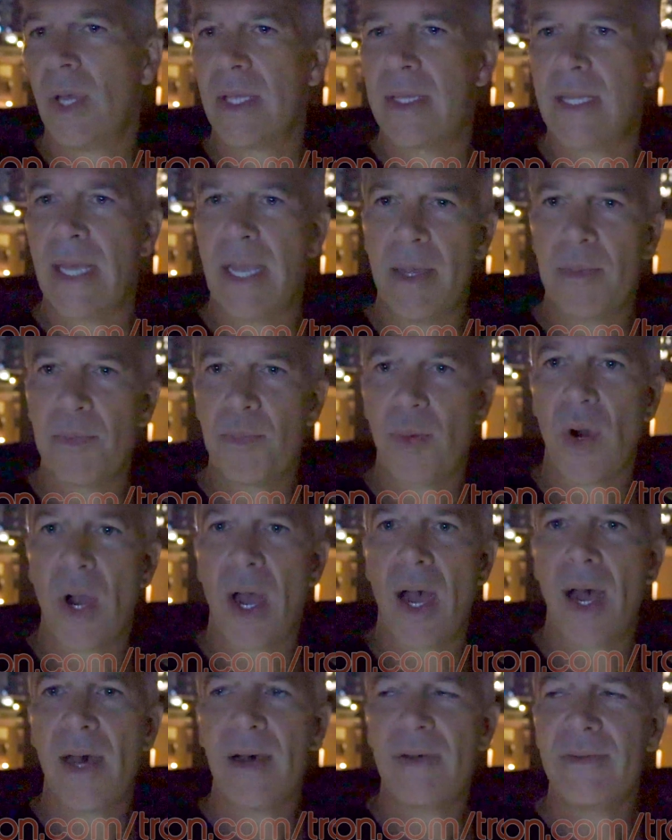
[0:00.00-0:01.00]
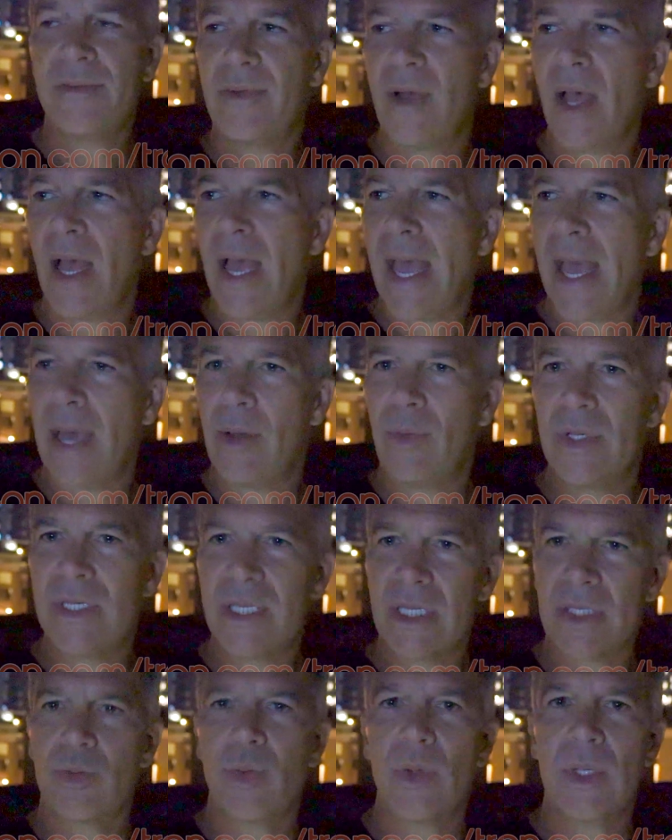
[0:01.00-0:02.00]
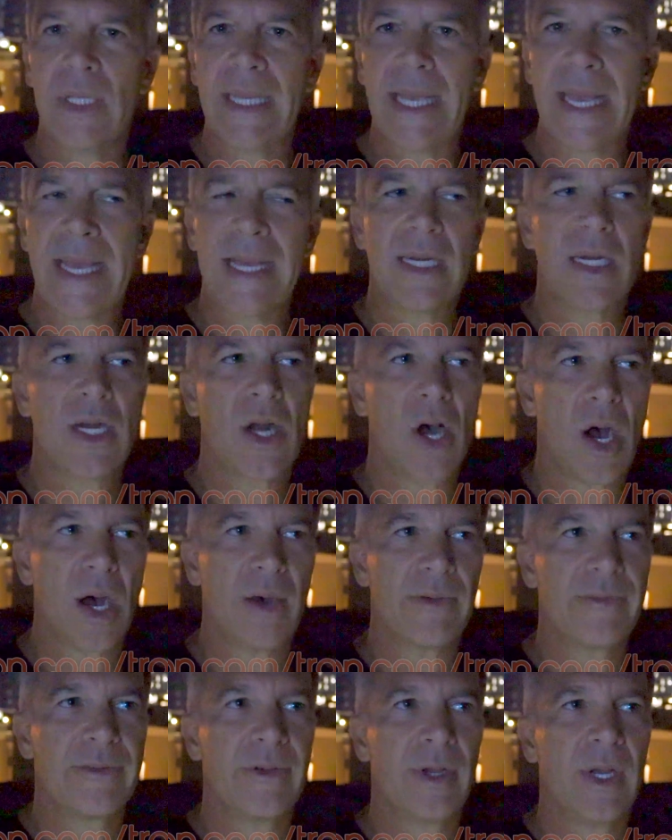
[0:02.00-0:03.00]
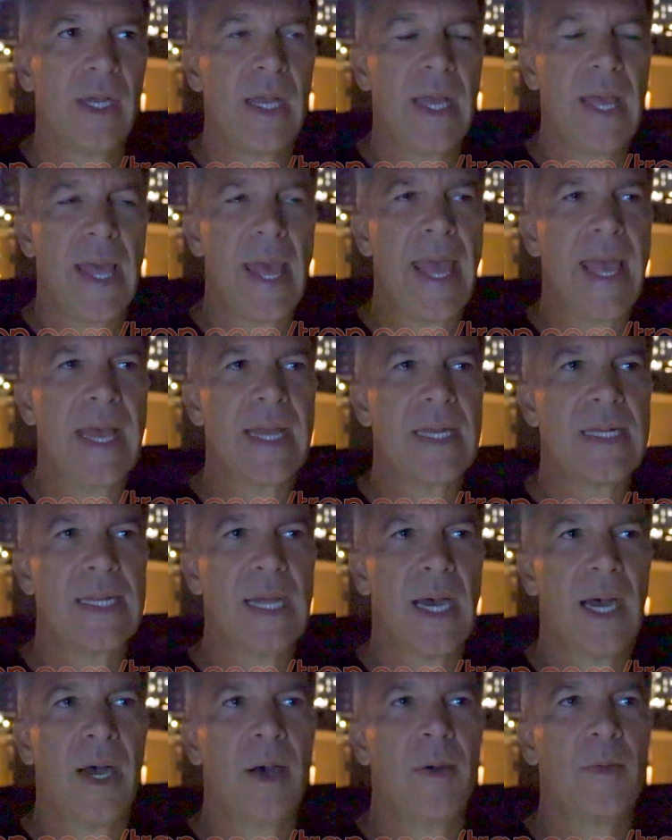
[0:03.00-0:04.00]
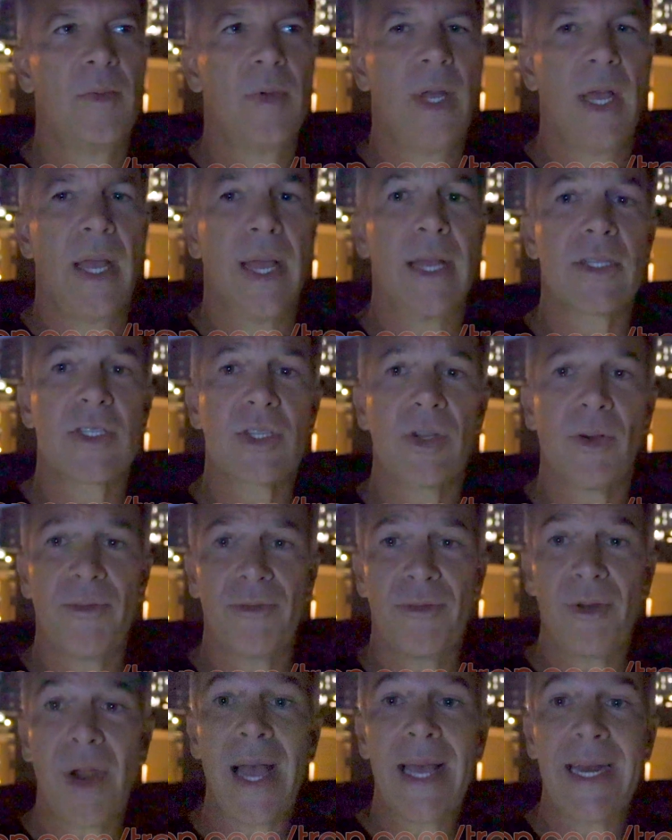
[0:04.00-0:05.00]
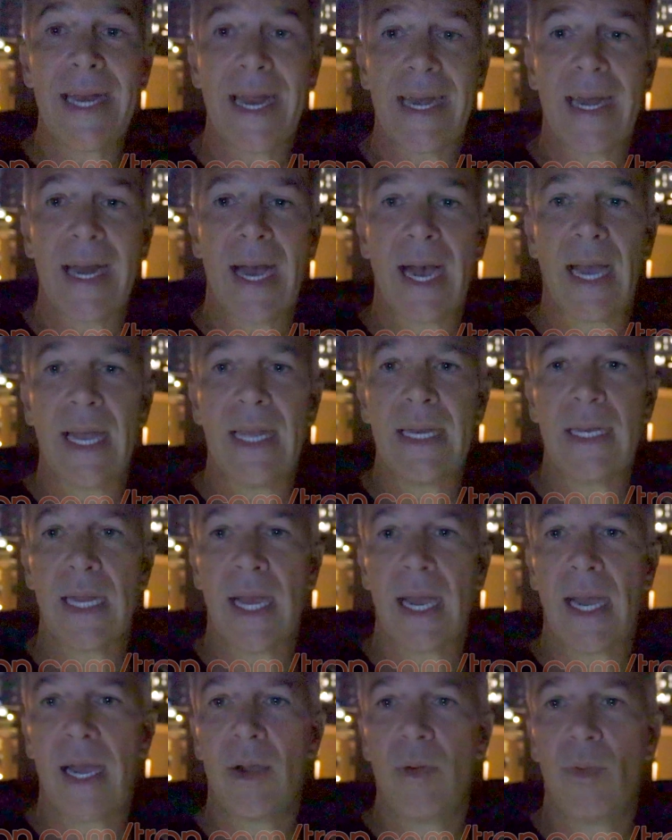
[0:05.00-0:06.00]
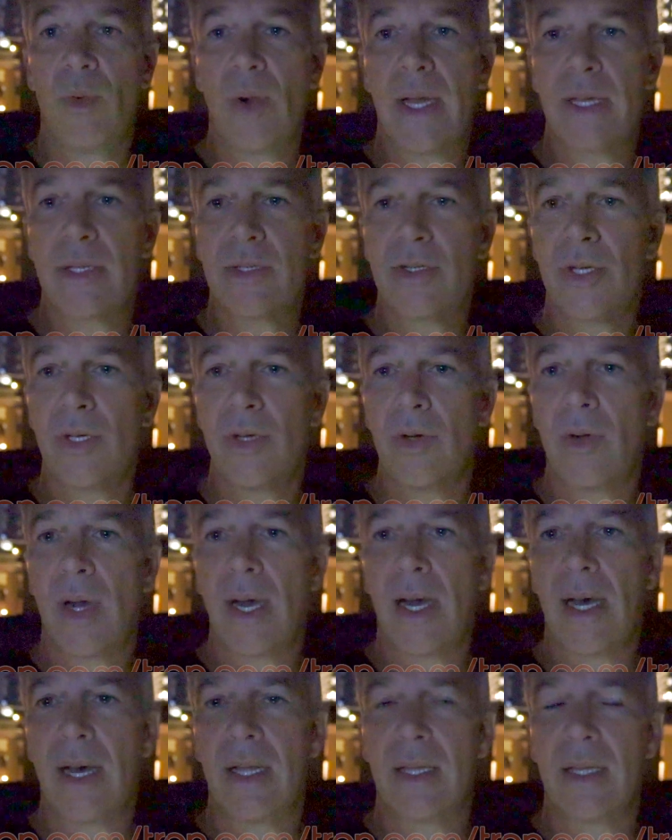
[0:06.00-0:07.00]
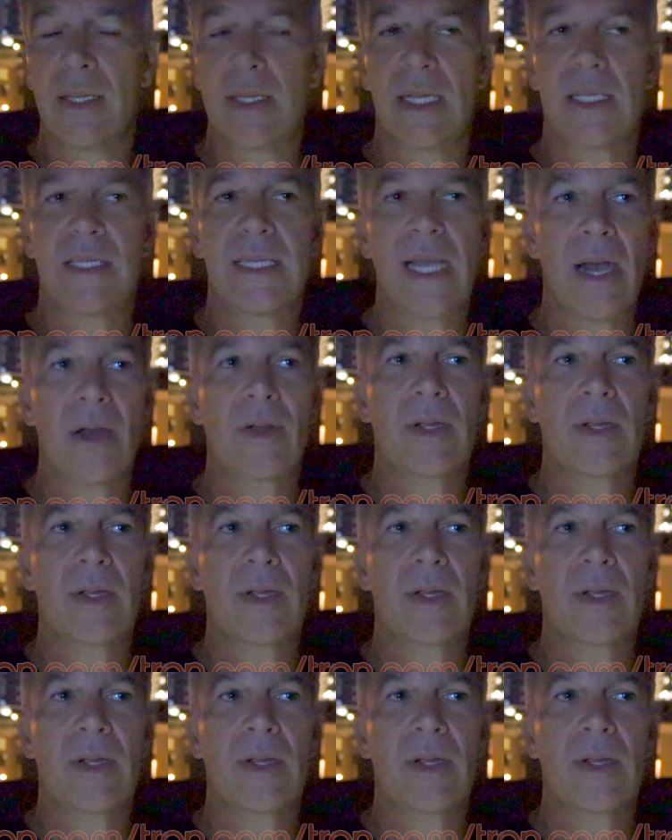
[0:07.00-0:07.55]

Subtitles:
Improv, and we just really hit it off. And so Friday night, I went to the Tao